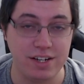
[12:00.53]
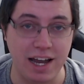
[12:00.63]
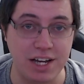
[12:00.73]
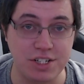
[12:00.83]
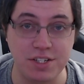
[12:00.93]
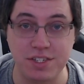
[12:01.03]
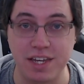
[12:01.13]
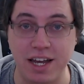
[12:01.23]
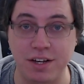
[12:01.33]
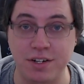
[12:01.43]
I should
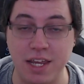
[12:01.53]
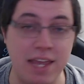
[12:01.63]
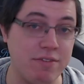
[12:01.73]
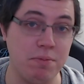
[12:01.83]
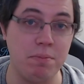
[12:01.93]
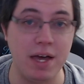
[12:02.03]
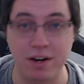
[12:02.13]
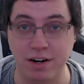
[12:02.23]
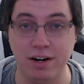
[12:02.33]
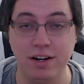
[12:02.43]
sound even
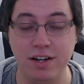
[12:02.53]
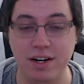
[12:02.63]
better.